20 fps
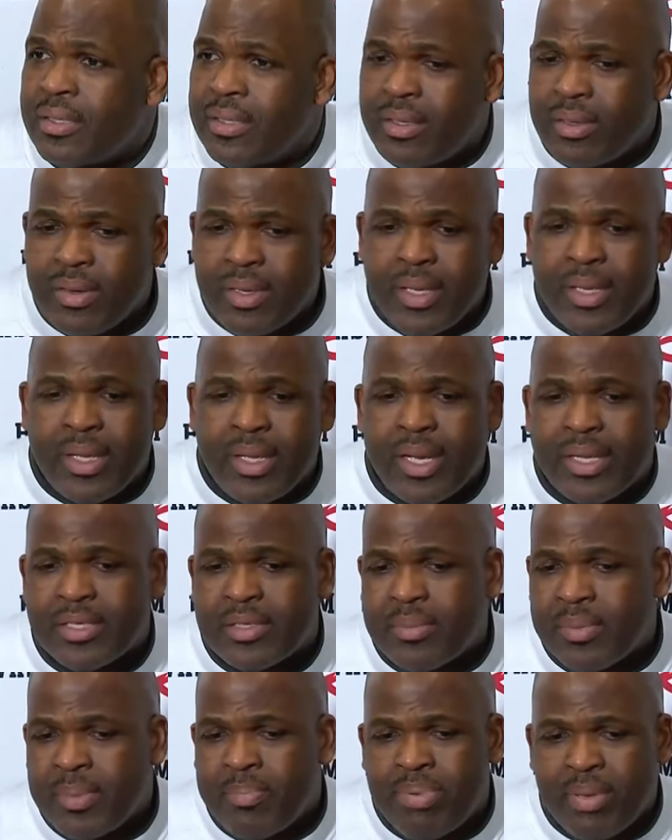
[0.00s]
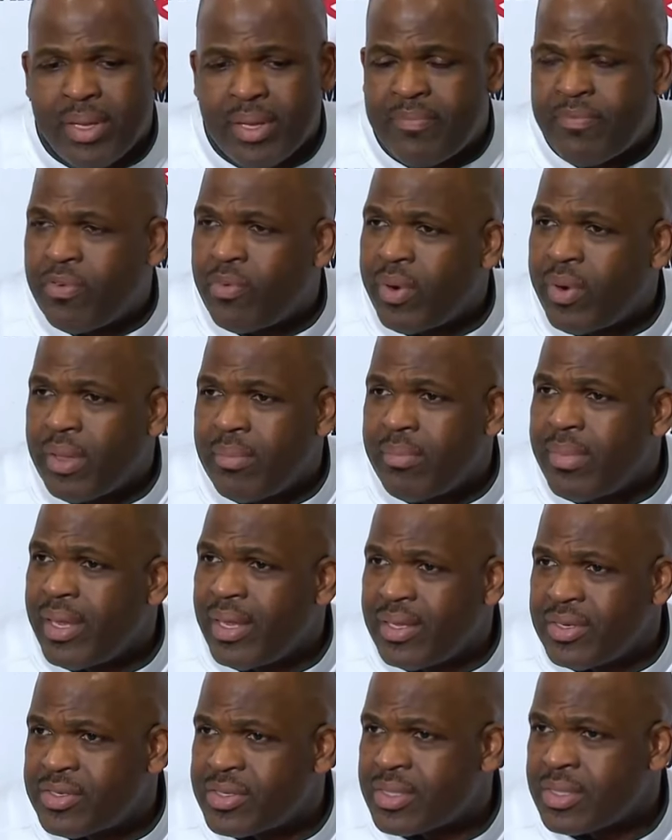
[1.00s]
You know, he played 40
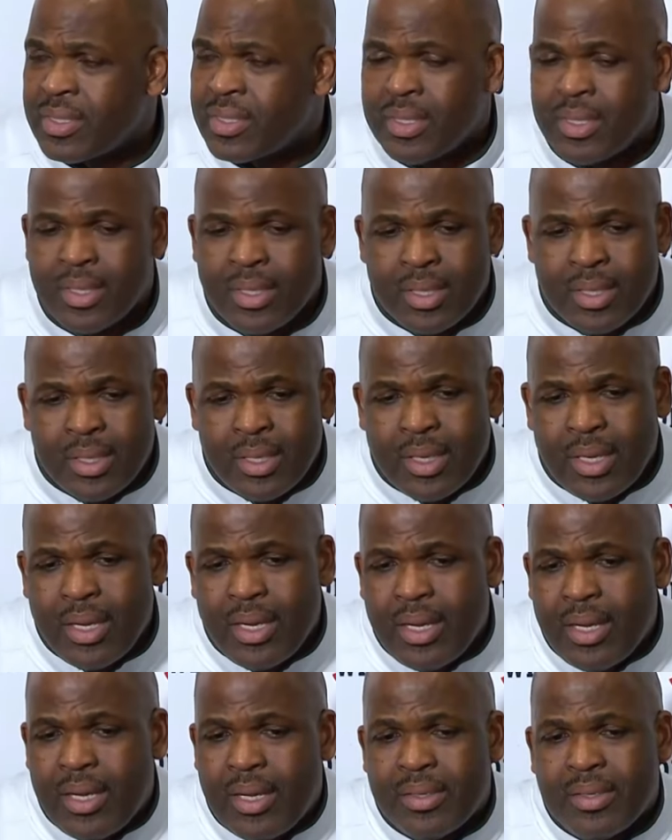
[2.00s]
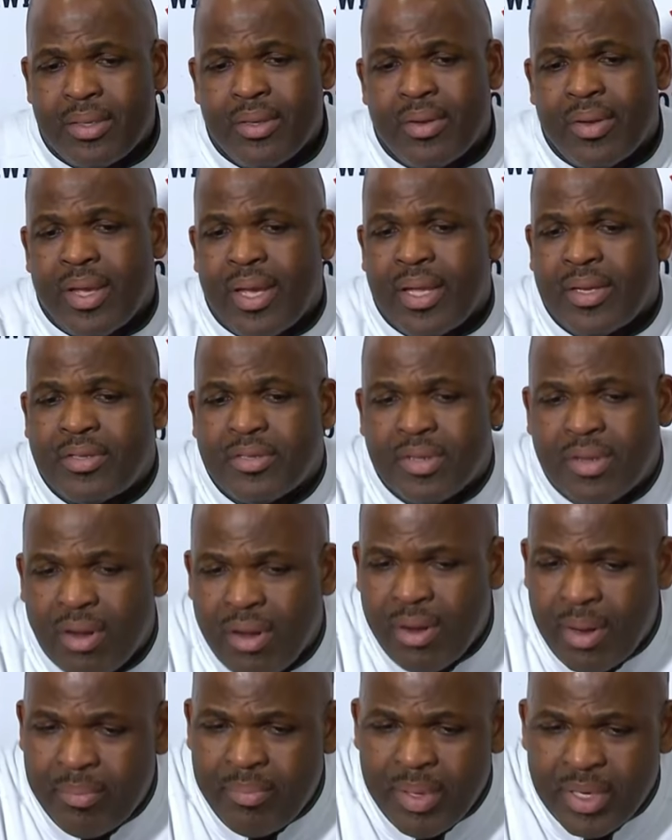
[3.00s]
minutes, you know, had to
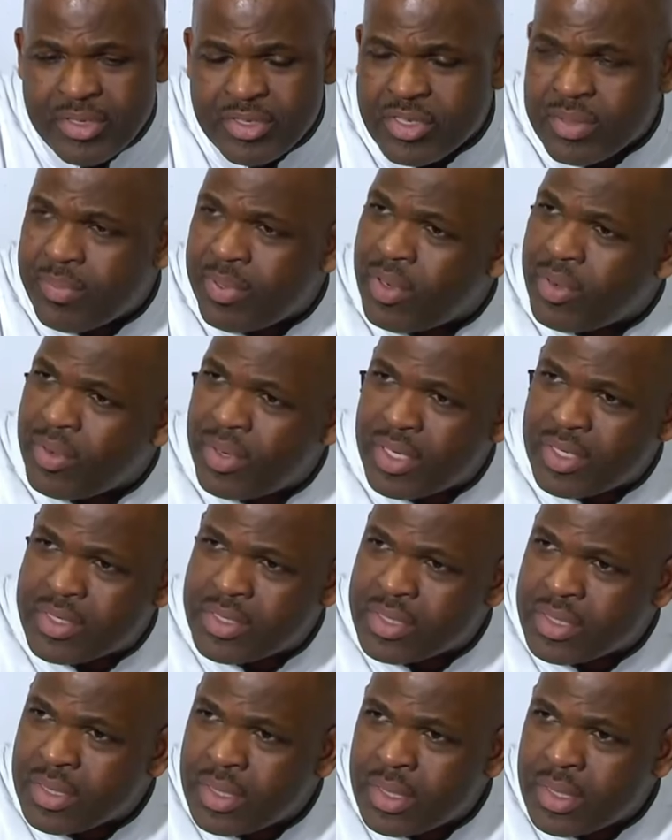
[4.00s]
guard big Sabonis,